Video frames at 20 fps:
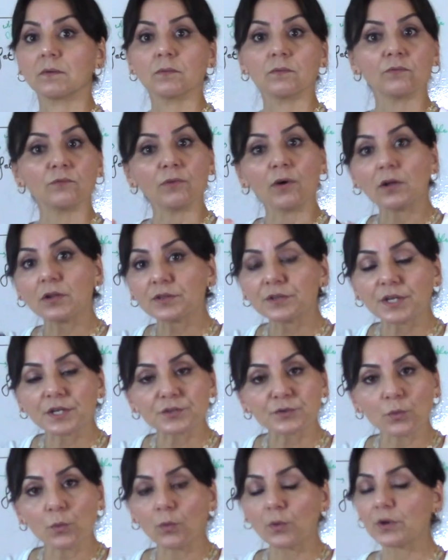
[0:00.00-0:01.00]

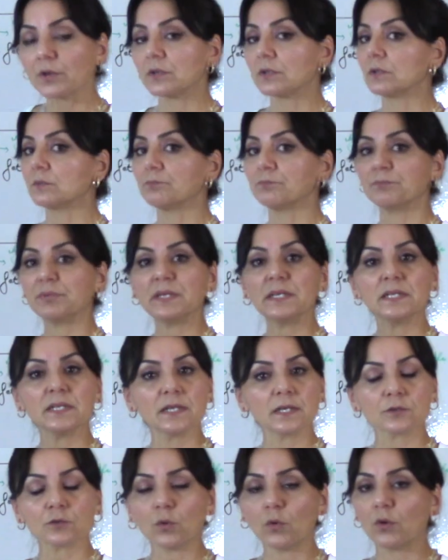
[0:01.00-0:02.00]
walnut oil,
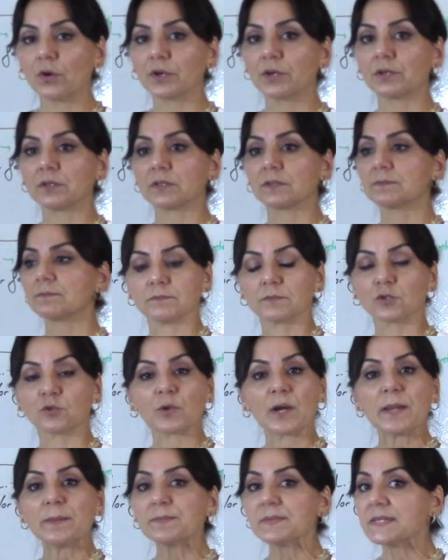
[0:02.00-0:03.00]
peanut oil,
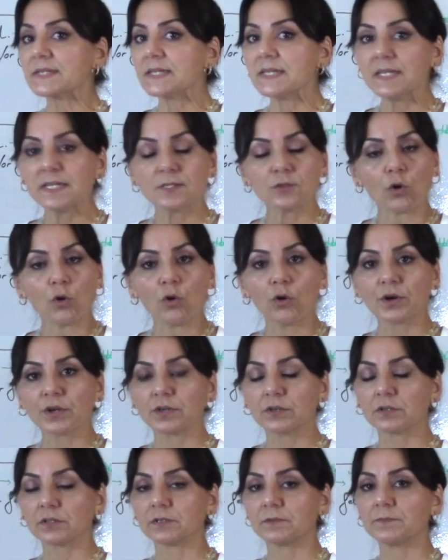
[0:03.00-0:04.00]
grapeseed
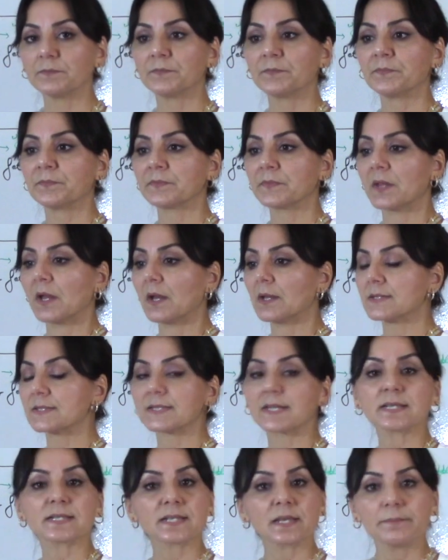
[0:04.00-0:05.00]
oil,
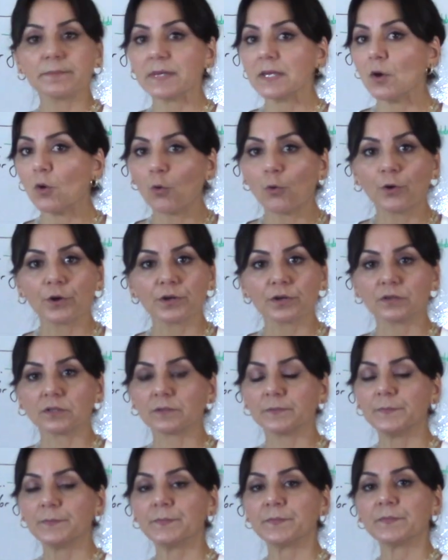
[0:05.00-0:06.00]
sesame
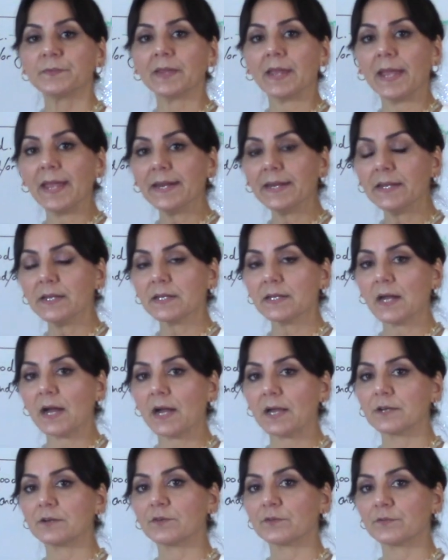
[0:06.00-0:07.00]
oil, any
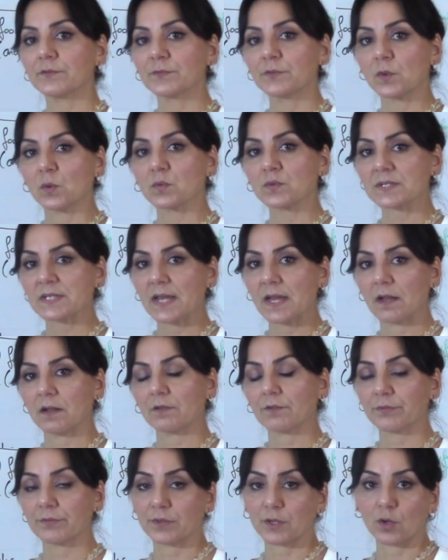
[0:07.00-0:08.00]
kind of those
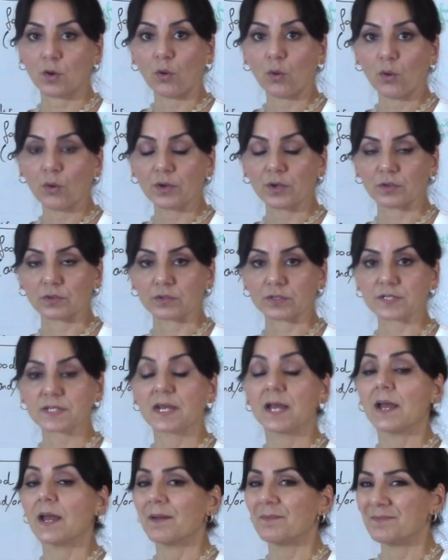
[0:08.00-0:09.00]
healthy
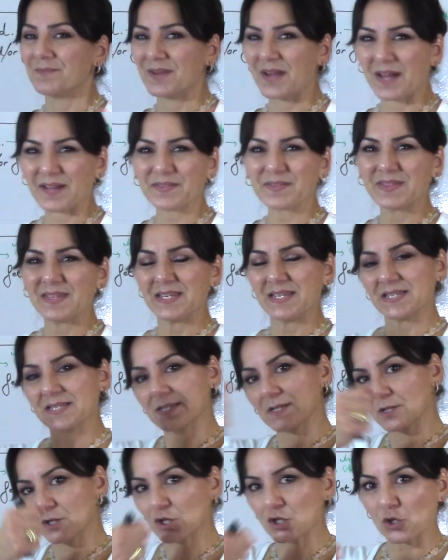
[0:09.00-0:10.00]
oils, not these
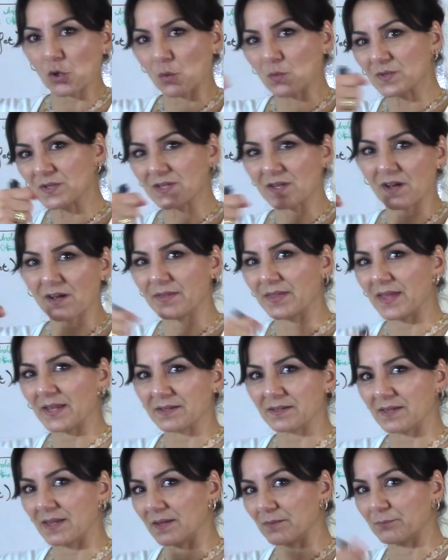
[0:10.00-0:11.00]
sauce
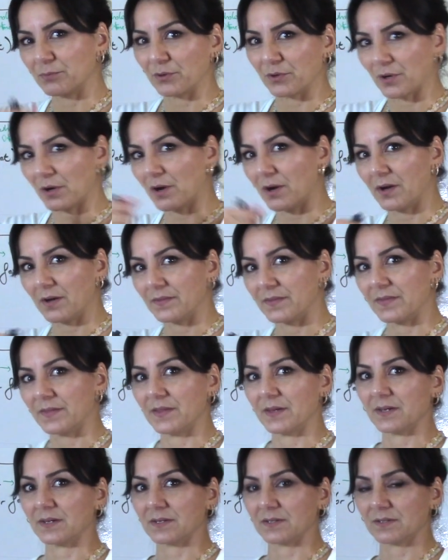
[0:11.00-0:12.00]
that they put on
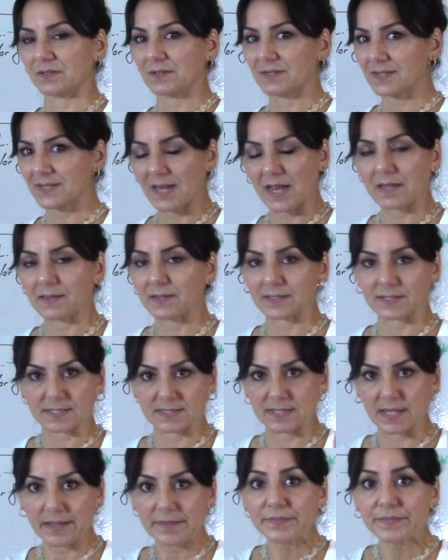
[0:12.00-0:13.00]
the salads,
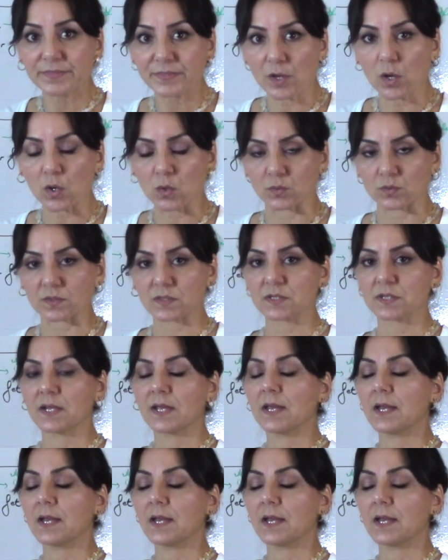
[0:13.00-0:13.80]
not those.